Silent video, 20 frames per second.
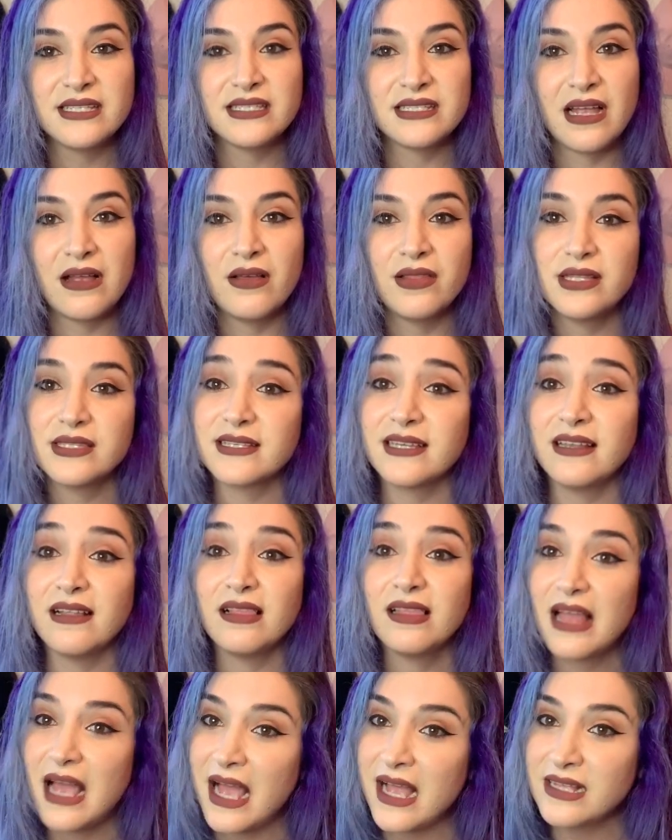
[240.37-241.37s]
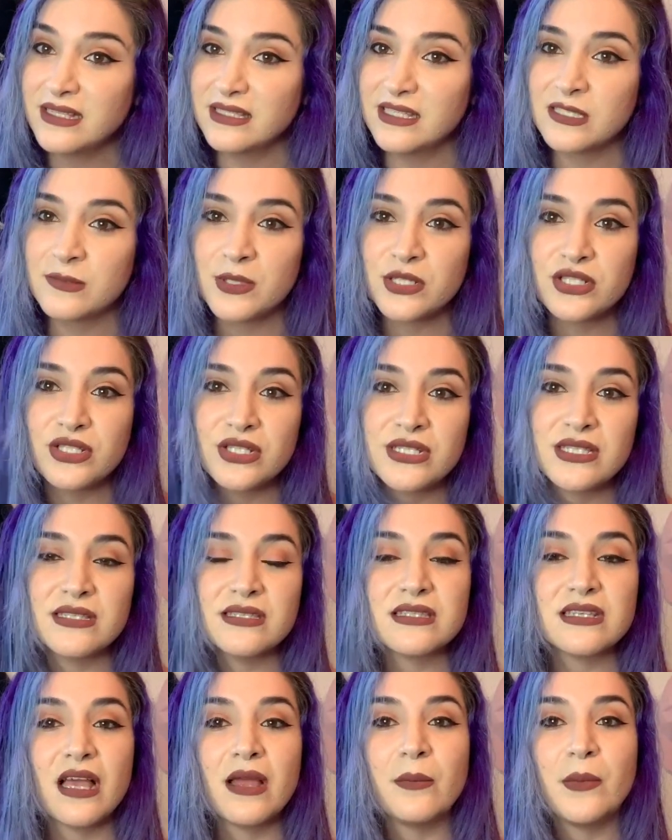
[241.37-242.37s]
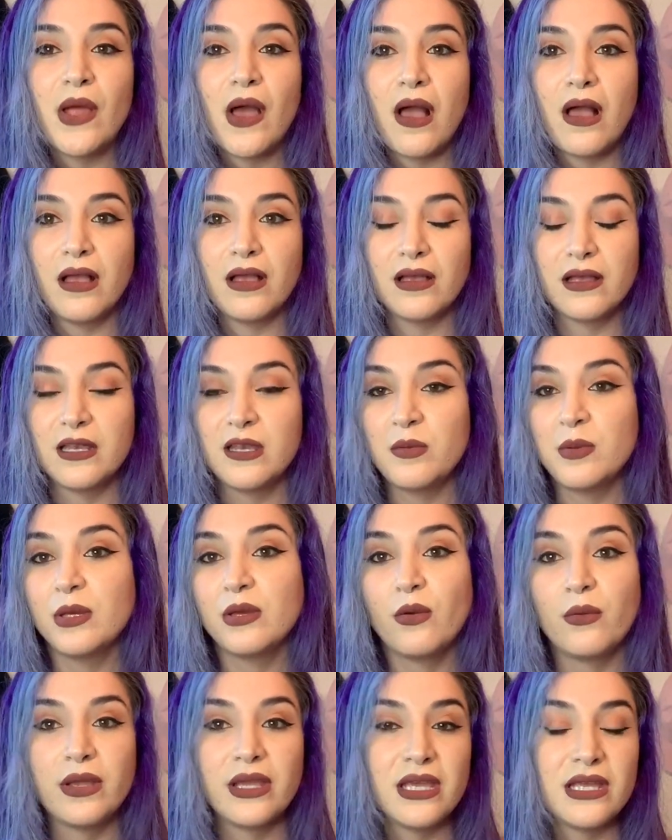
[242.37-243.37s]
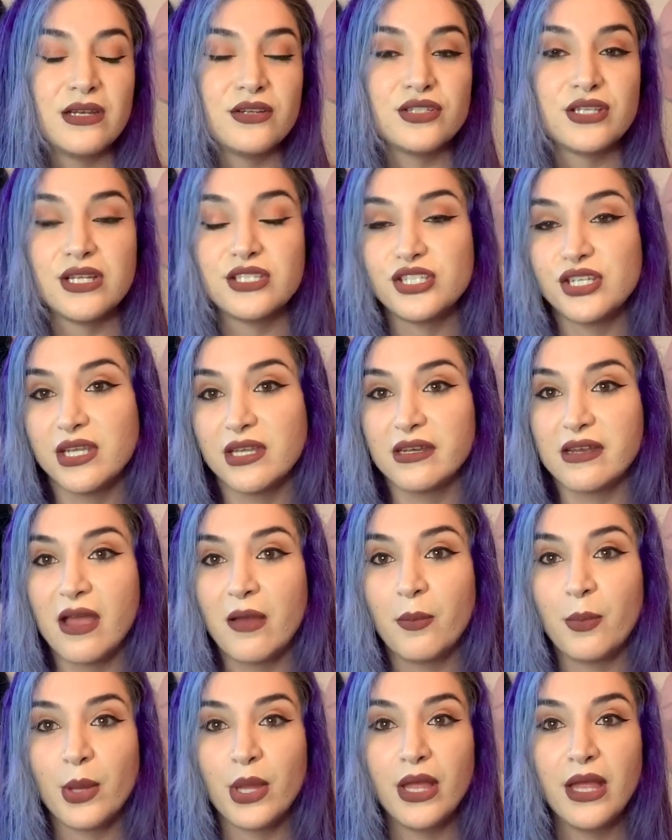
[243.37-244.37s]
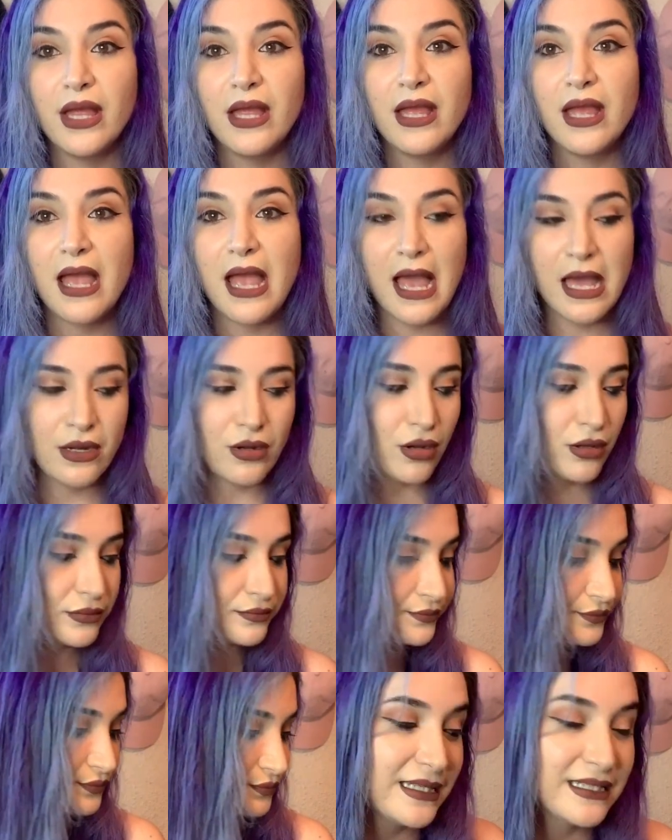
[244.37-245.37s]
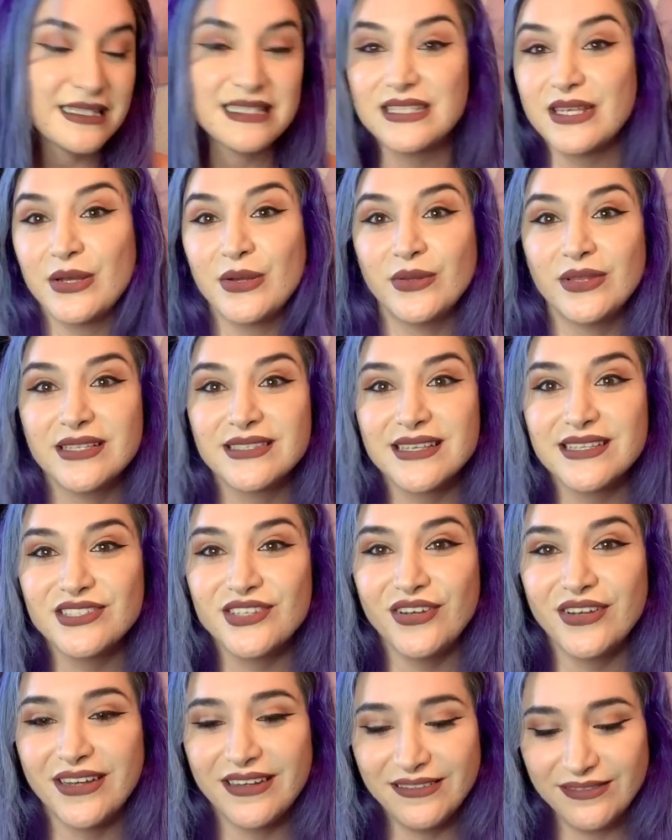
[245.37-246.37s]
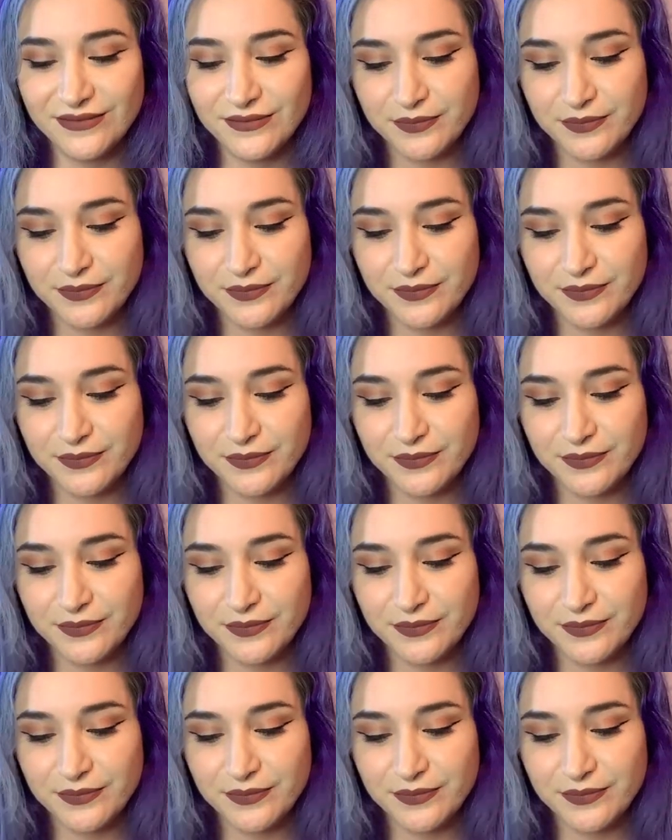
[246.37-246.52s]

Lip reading: style that's going to last, especially since I'm not going to be going in or touching it up at all. So let's get started.